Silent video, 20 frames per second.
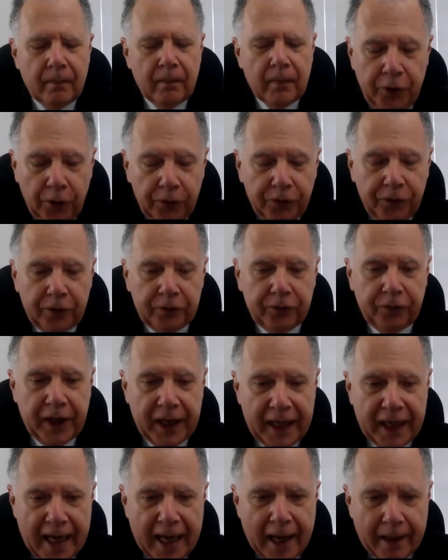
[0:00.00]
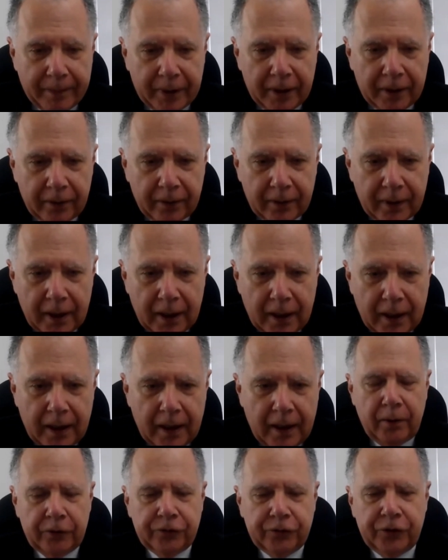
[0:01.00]
No such thing happened.
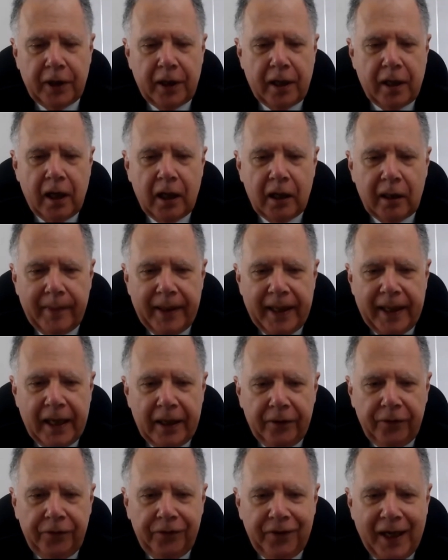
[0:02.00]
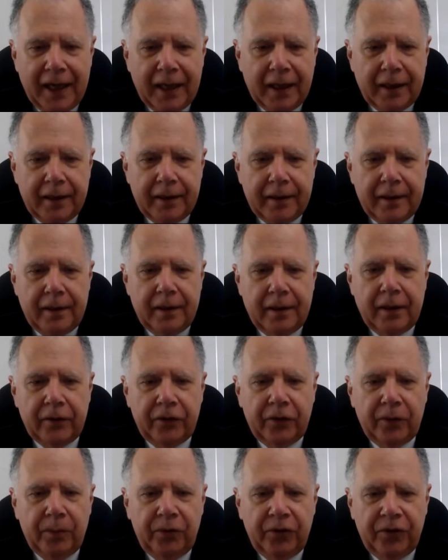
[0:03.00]
The Russian economy has taken a
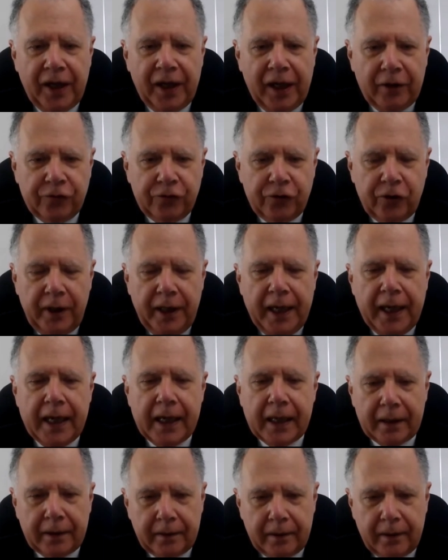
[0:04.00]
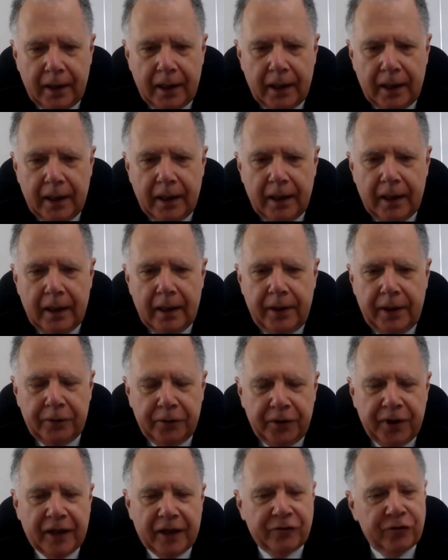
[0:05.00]
substantial hit. The
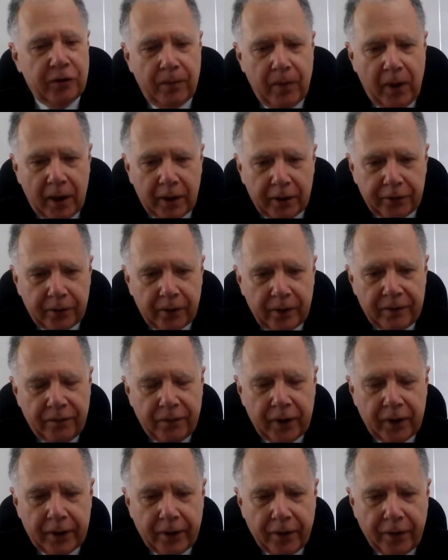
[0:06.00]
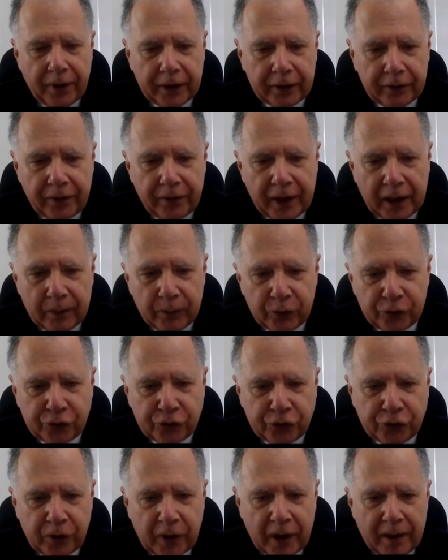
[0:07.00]
International Monetary Fund thinks that it will
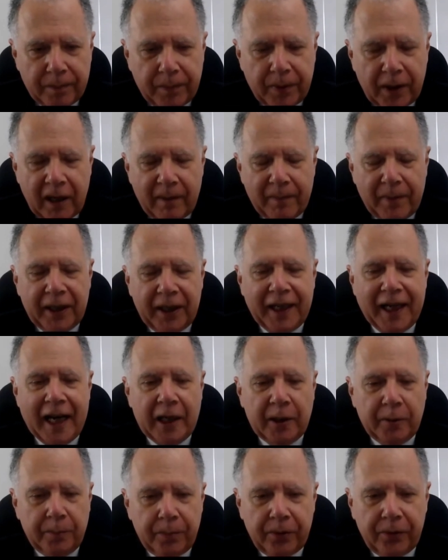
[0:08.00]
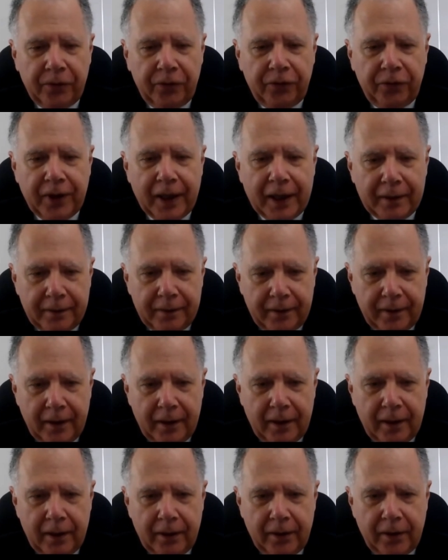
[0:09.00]
shrink by about 8%
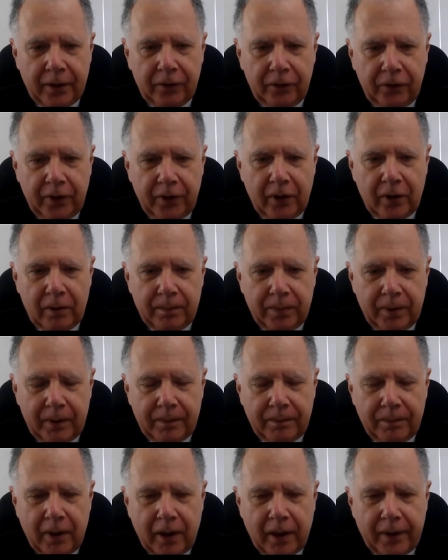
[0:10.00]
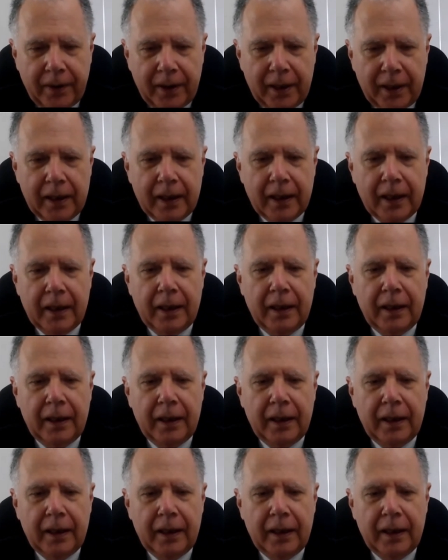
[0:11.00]
this year. But by the